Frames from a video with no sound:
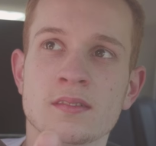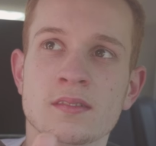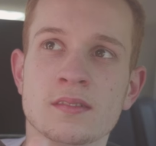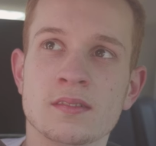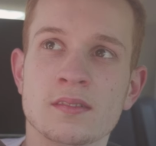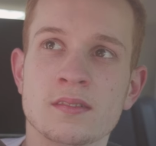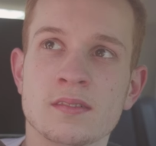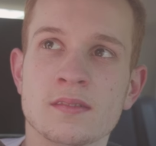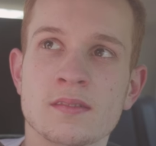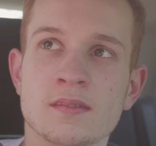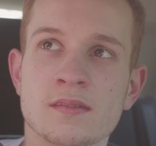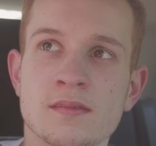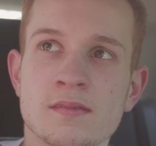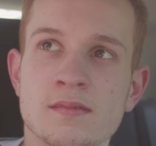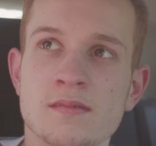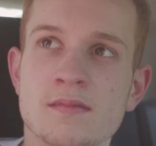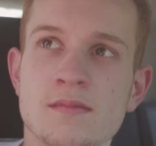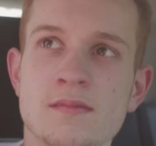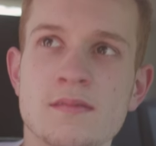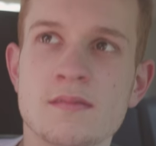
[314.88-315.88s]
Put it there,
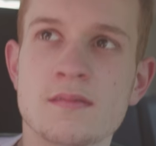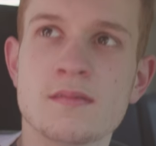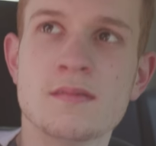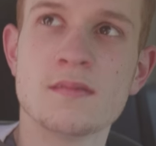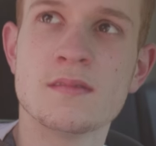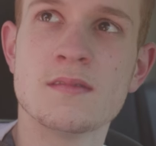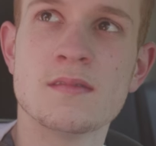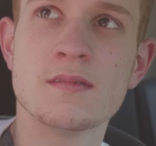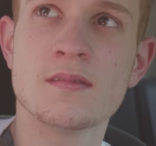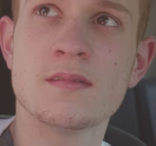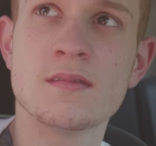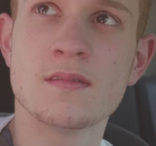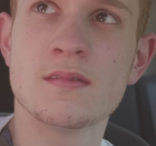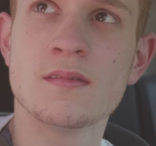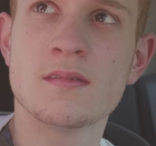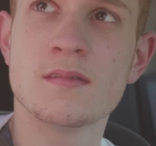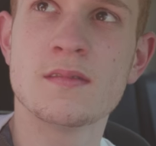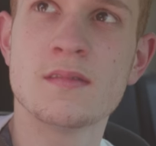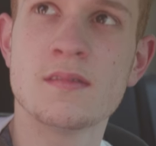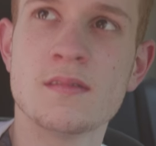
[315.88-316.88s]
champion. All
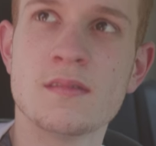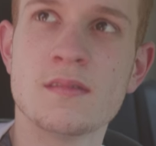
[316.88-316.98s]
right?